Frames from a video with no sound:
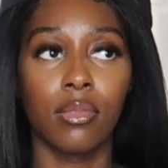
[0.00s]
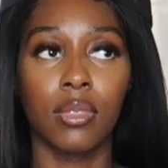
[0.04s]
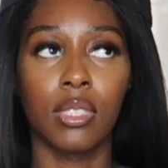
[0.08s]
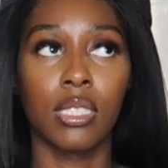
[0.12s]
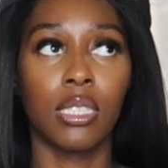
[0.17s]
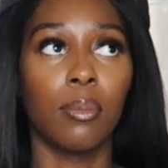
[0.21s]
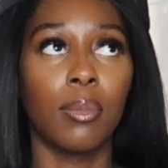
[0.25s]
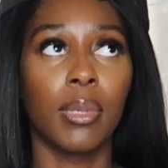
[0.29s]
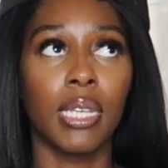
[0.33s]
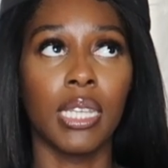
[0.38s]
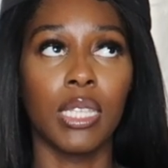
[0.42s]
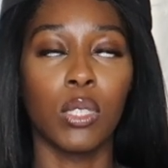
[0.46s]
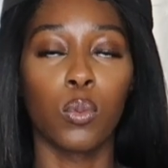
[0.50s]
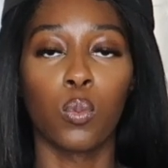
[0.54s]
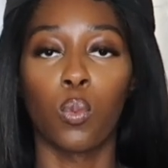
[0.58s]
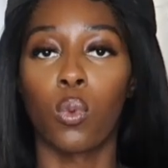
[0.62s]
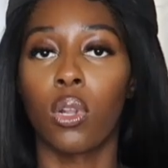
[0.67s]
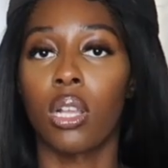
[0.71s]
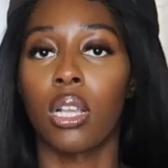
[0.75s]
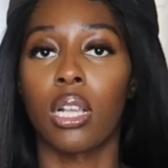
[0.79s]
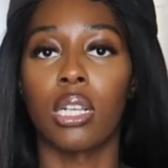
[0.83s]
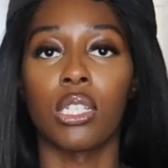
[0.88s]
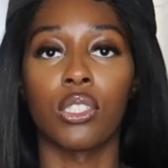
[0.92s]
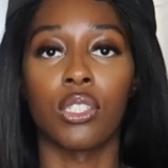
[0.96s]
somebody's
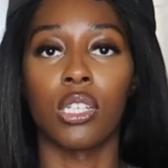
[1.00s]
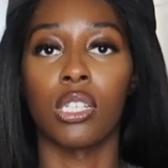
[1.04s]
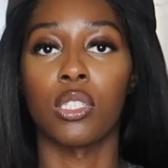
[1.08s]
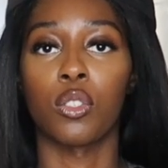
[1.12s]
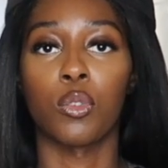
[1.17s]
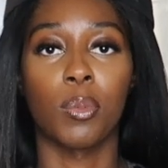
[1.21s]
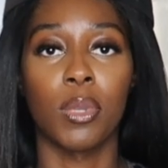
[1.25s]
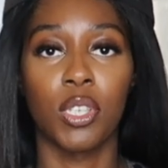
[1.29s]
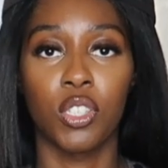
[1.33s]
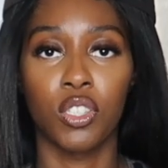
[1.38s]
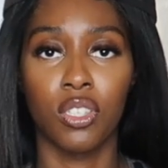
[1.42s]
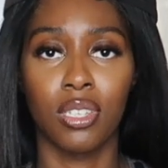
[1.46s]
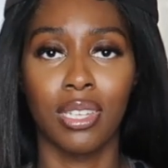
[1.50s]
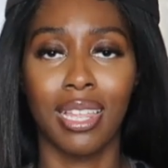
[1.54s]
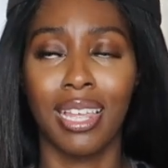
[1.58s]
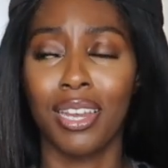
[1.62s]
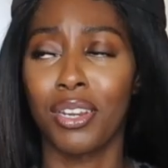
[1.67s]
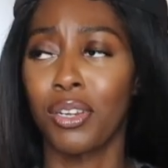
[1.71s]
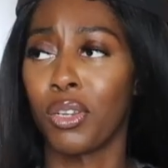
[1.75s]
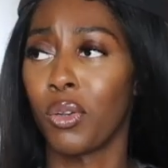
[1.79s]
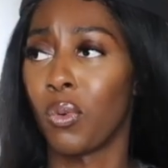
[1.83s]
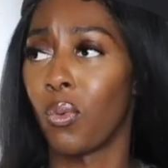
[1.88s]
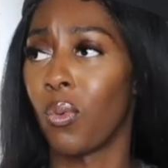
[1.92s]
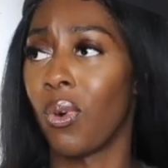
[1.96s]
workout transformation. I
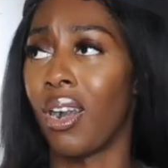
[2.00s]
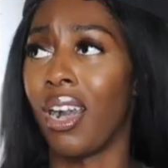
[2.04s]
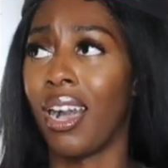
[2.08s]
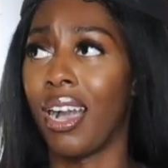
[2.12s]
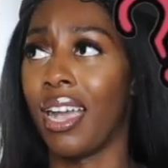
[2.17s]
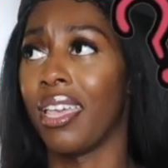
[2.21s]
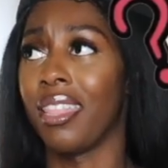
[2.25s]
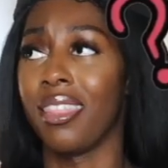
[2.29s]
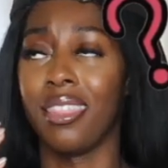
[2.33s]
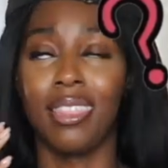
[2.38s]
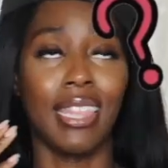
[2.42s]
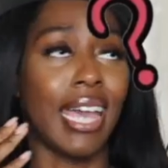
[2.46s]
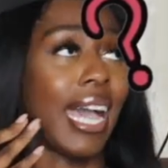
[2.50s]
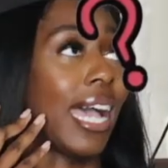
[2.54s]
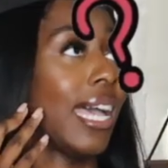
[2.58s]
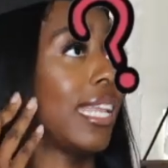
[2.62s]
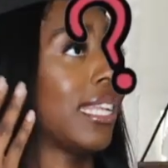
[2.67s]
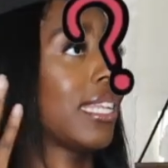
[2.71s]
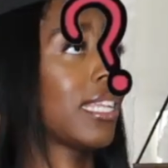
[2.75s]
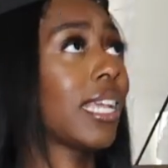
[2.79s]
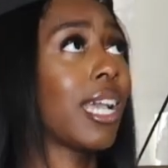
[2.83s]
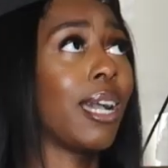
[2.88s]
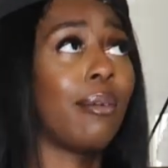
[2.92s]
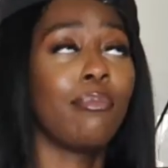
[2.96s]
don't know why
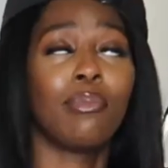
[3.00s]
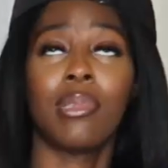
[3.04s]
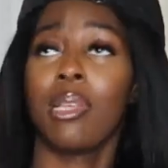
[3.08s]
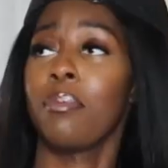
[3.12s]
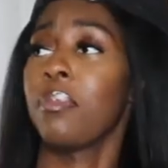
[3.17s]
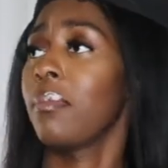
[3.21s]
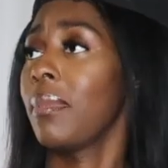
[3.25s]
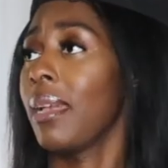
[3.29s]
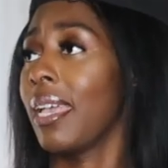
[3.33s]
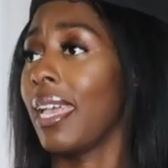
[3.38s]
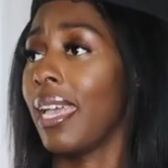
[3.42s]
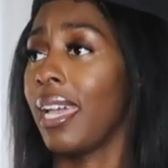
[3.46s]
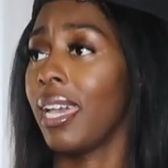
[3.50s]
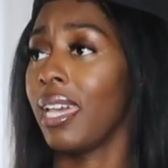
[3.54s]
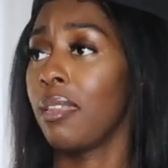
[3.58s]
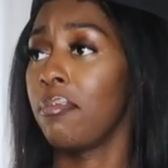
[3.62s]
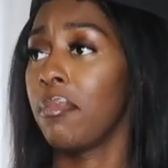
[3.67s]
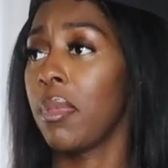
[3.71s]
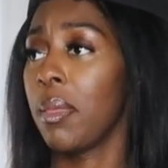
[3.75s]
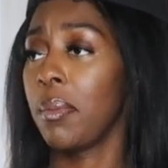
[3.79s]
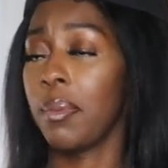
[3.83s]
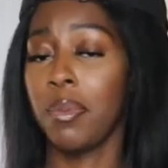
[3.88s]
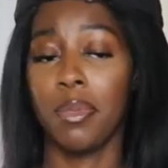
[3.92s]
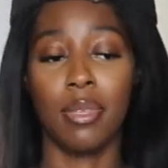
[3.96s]
that comes up in my head,
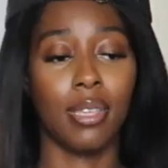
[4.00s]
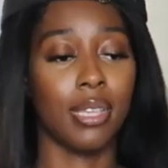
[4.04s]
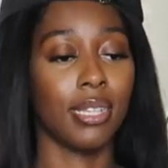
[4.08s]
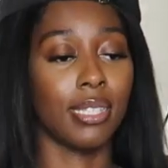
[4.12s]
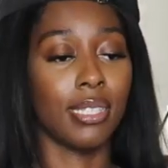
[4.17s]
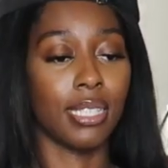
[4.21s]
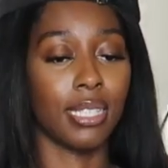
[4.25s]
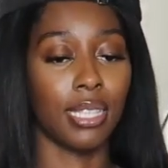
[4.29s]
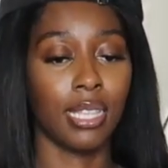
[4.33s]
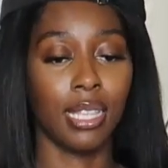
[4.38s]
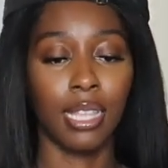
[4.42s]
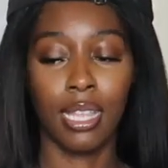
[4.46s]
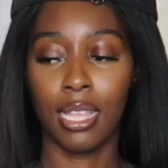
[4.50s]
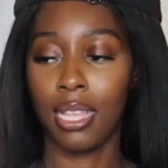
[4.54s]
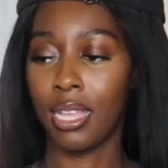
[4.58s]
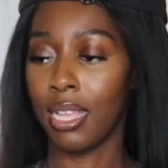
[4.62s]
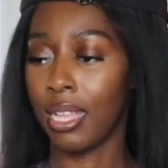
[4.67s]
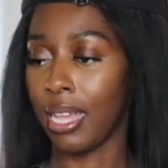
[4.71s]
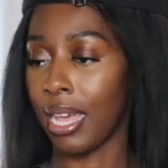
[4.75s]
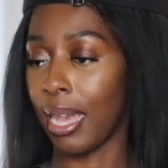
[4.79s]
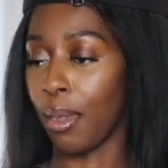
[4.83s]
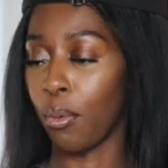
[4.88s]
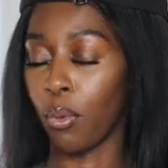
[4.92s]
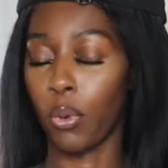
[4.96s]
maybe because
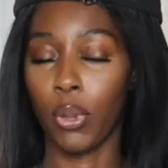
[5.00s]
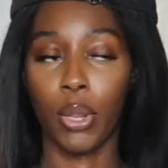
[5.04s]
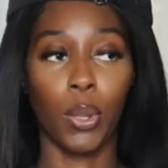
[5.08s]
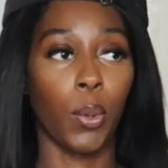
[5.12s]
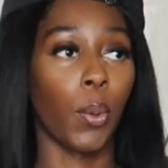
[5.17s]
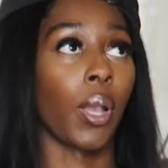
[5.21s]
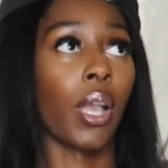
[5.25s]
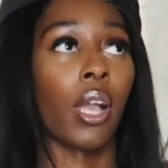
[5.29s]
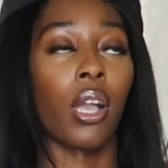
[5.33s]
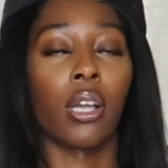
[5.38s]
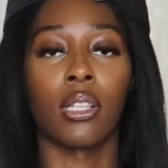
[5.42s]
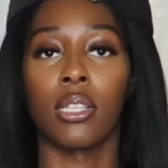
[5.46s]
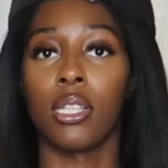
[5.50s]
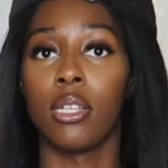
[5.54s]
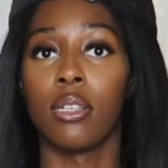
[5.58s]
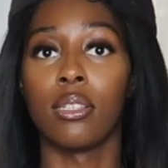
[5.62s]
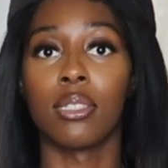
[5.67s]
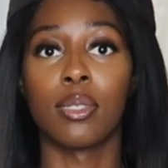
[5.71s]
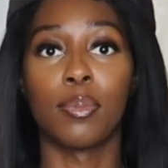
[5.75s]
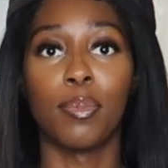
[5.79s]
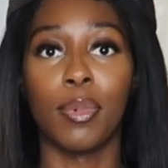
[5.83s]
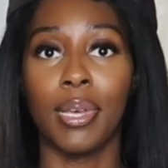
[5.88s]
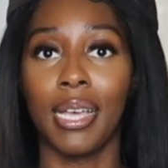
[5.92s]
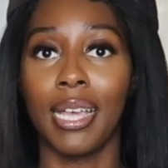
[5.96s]
I'm wearing workout
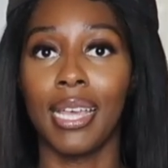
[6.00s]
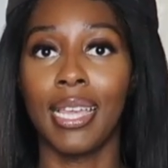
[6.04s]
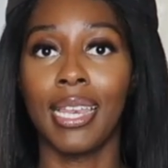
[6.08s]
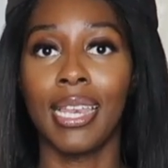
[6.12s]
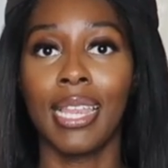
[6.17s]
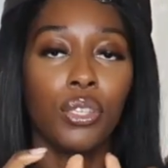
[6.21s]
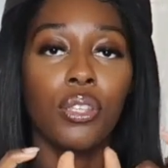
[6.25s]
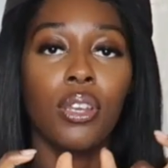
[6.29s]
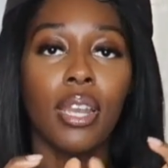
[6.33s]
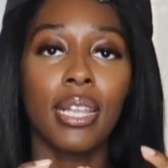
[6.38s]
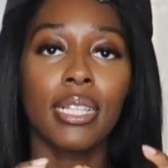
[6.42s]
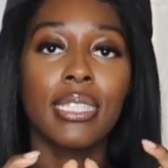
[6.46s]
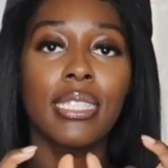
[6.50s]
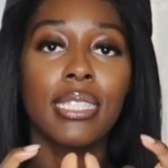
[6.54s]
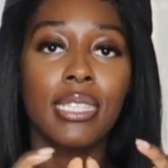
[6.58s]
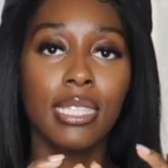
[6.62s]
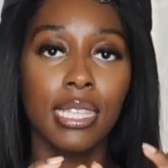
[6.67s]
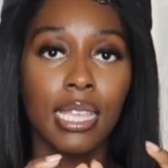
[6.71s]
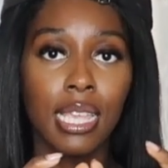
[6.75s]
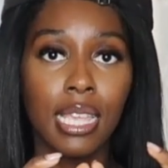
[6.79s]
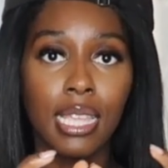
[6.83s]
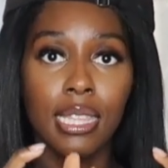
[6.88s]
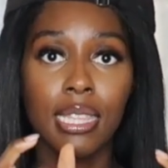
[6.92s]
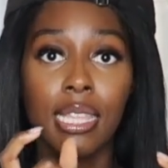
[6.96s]
clothes, but you're not
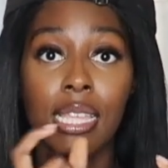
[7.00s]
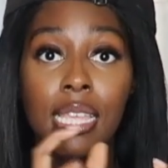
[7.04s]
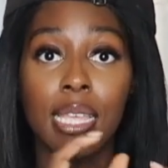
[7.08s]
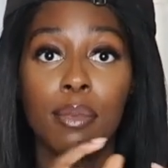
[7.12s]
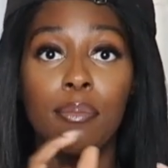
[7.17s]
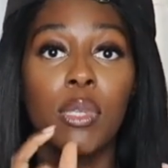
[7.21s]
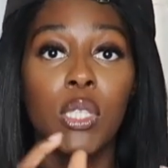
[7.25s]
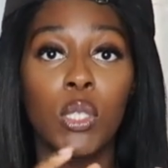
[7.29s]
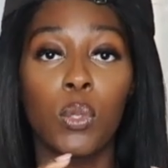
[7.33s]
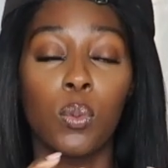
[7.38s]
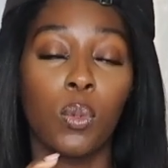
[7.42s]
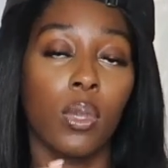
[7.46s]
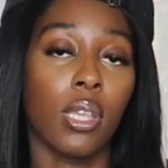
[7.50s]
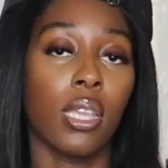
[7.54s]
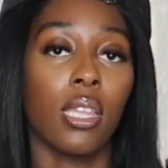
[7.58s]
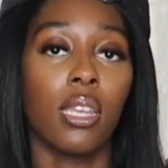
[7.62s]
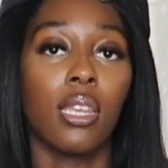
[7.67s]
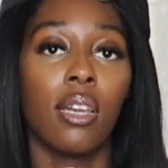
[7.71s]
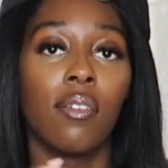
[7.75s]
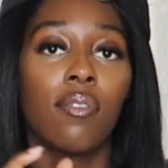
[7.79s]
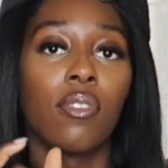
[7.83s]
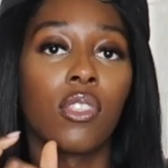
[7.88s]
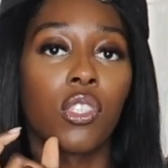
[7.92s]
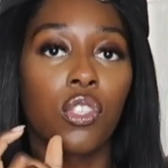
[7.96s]
seeing the in-between
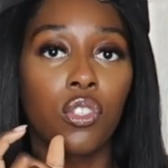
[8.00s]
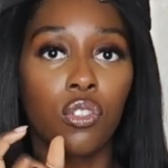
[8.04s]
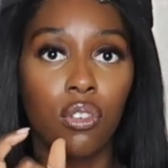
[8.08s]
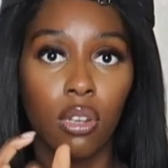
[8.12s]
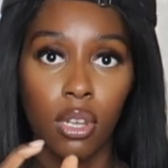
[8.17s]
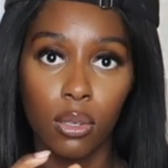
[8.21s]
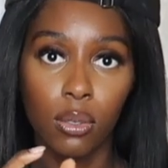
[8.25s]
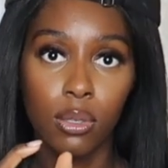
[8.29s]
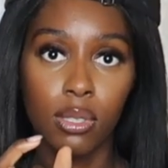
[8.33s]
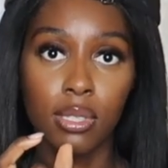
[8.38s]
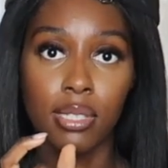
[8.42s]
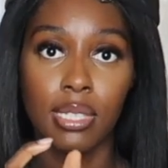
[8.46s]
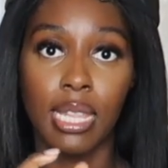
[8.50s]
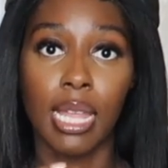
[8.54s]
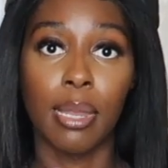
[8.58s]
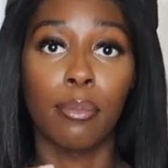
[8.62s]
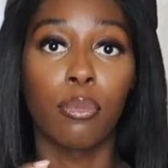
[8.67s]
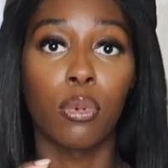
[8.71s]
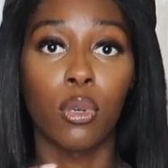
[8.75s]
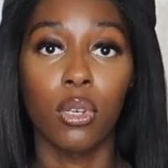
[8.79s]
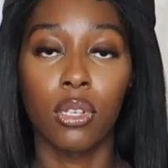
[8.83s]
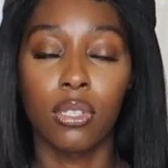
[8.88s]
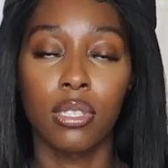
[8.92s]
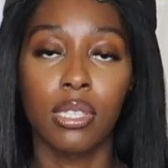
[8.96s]
of the struggles
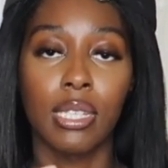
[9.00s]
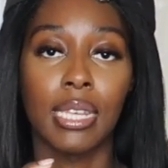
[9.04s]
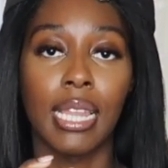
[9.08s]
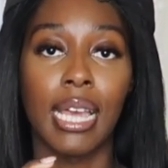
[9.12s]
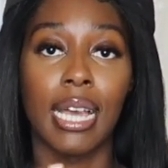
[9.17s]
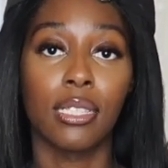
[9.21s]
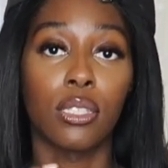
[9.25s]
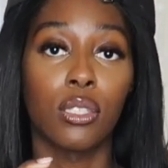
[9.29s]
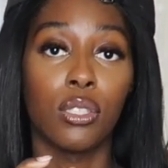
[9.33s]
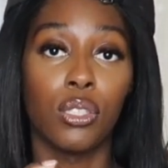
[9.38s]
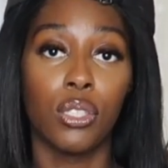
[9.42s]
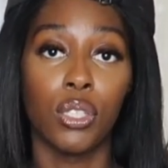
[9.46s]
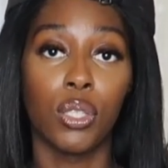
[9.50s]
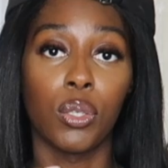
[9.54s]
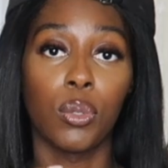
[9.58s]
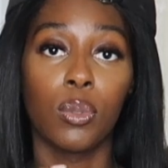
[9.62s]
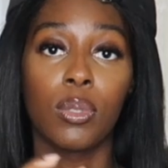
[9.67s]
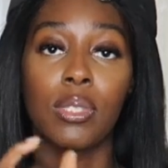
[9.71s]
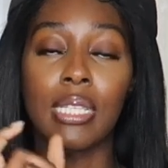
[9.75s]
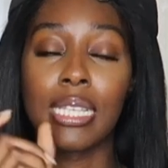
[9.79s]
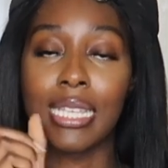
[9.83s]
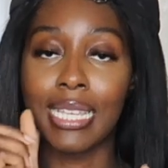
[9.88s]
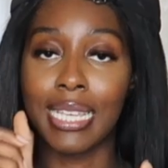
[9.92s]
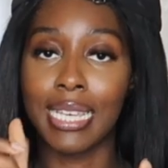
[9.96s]
that person had to
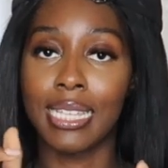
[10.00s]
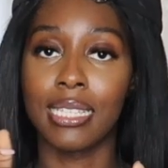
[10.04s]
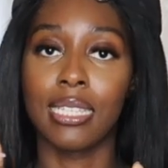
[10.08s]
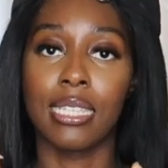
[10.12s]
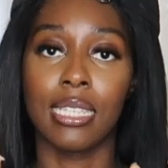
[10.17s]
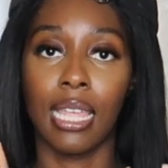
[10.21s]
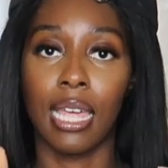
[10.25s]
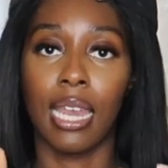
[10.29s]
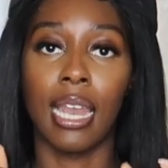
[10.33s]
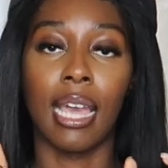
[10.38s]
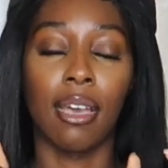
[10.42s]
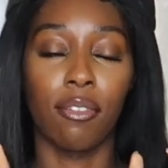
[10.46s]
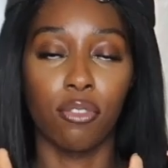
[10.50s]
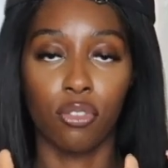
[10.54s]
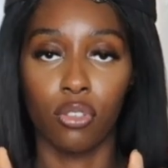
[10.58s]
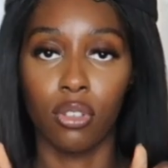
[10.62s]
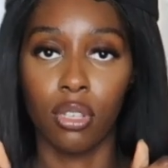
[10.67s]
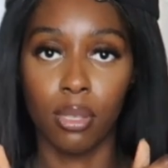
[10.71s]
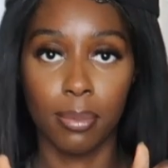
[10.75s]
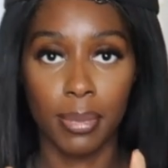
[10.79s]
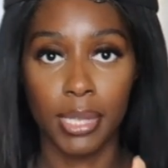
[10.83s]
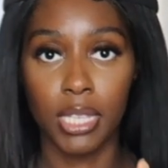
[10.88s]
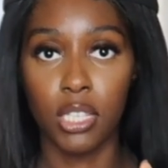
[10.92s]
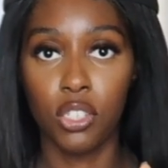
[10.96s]
do to get to that after
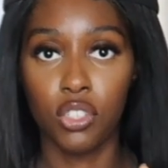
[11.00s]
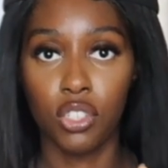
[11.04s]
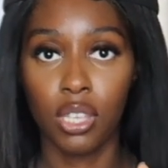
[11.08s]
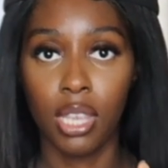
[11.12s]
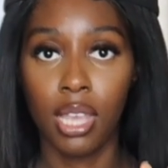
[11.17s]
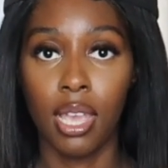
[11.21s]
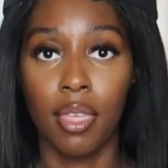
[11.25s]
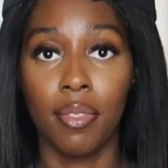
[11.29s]
image.